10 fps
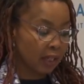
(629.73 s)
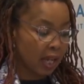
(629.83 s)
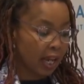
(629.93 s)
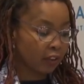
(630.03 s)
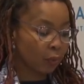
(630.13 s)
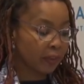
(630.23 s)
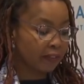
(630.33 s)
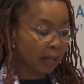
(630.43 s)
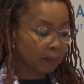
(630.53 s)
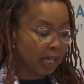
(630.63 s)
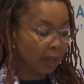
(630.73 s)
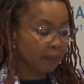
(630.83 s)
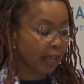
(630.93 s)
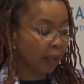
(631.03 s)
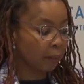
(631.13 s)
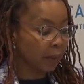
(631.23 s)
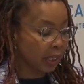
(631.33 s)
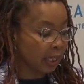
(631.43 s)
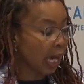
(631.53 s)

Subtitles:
as we sometimes can be